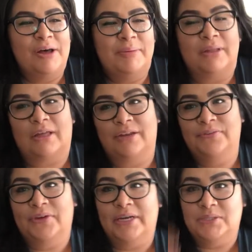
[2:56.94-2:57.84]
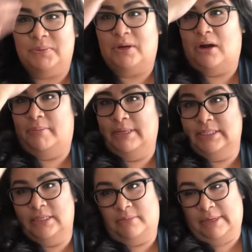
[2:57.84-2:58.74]
um, a lot of you guys were
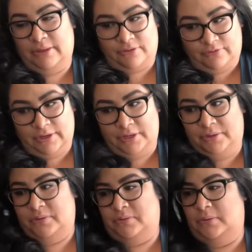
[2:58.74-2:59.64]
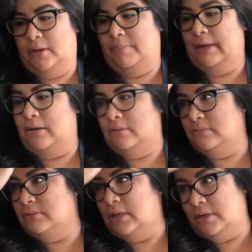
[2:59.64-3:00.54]
commenting on my other video
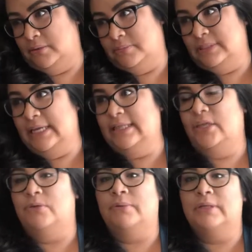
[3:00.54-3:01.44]
about um, saying that you